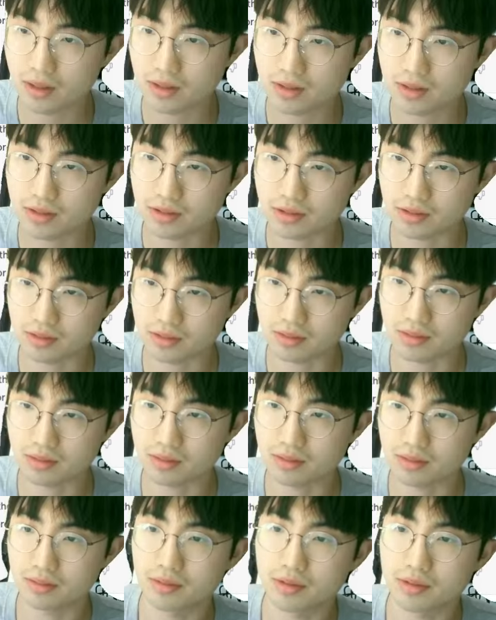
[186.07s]
So
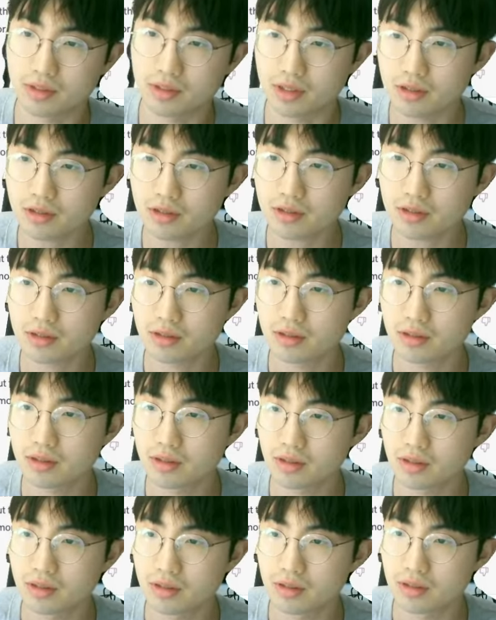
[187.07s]
here,
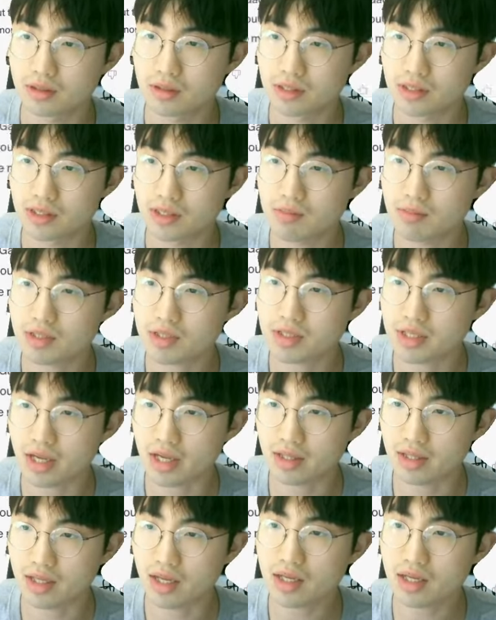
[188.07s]
symbol
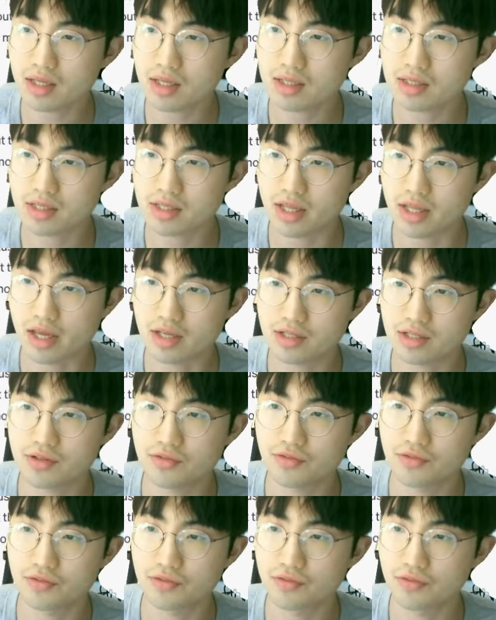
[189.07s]
zeta
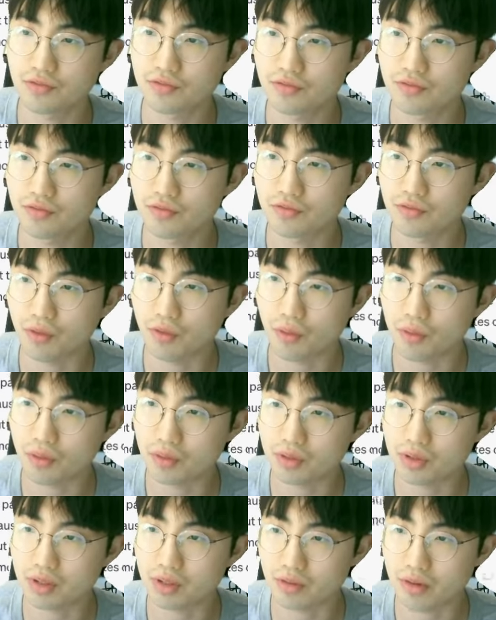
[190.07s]
stands for
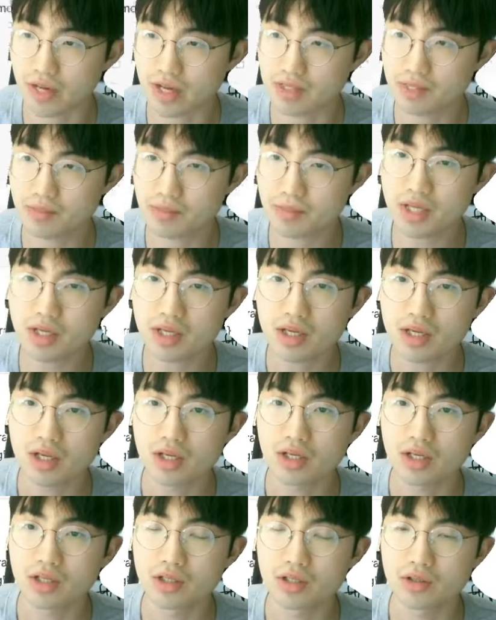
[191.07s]
the recipe
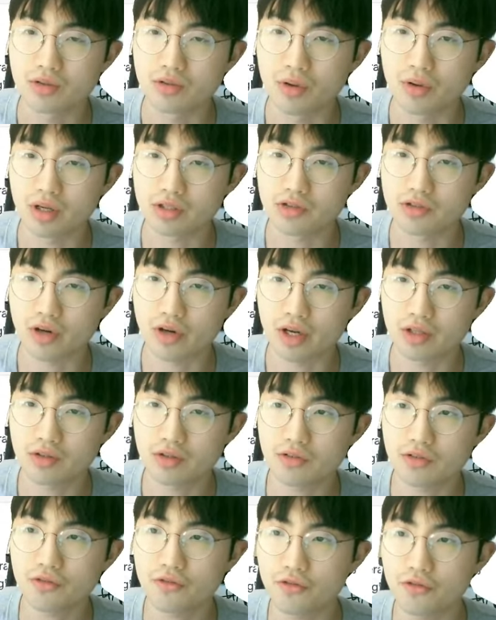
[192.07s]
you are trying
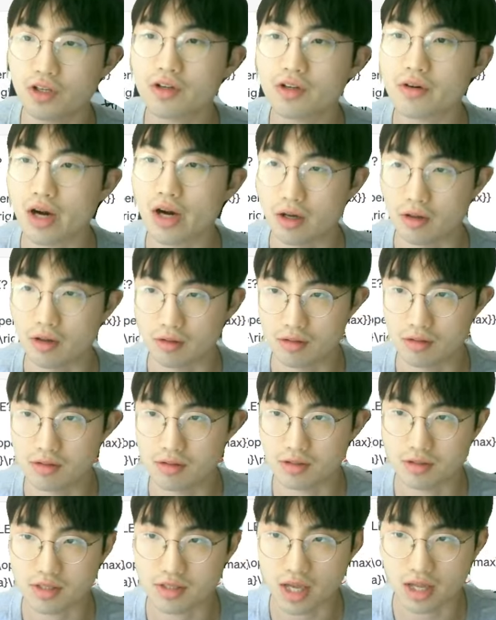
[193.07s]
to figure out.
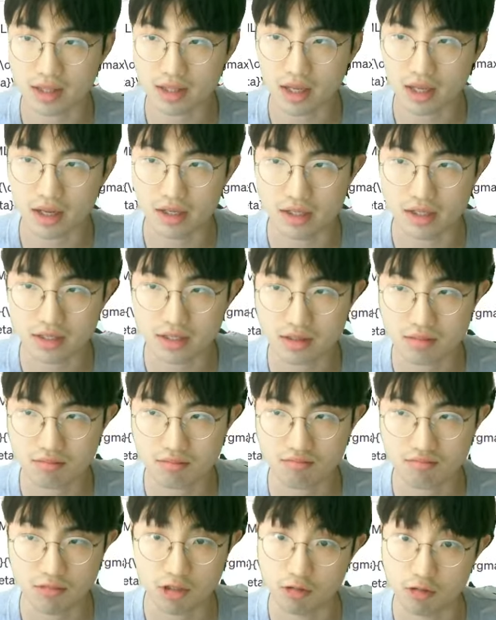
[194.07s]
So zeta is
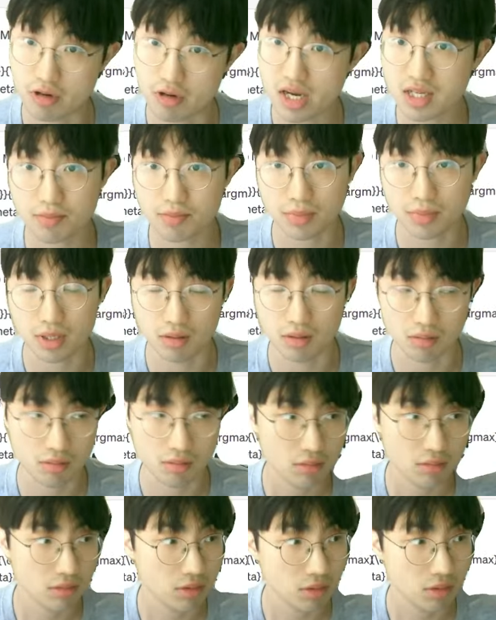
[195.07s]
recipe
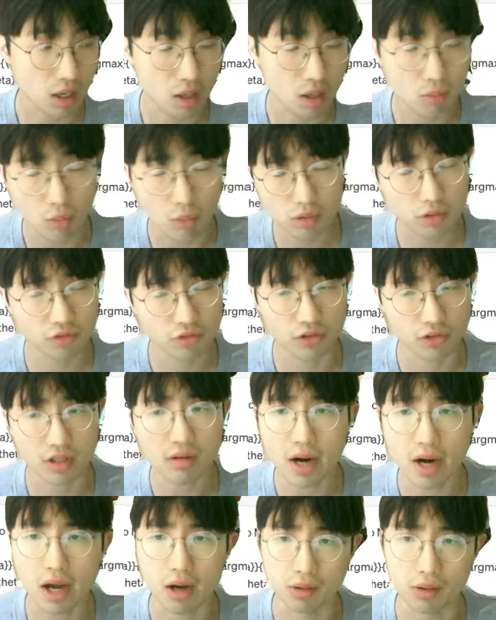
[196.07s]
I want to
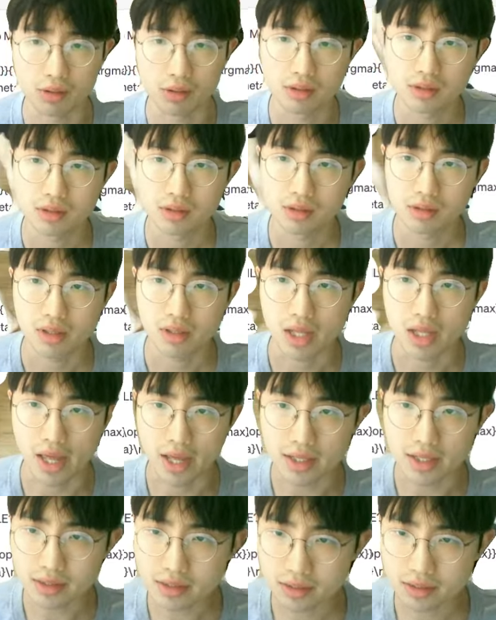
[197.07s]
figure out,
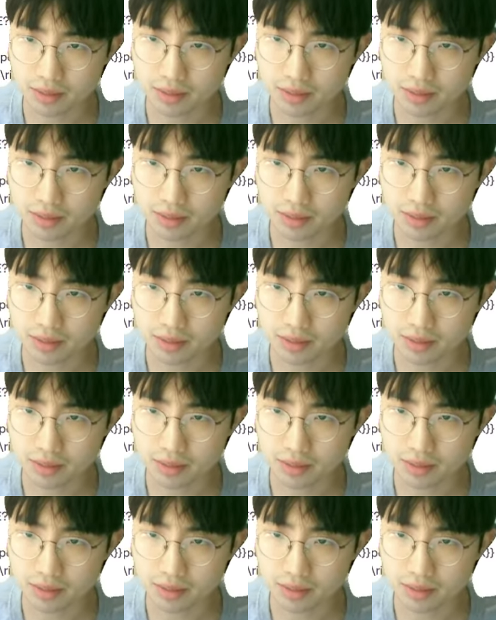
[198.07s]
and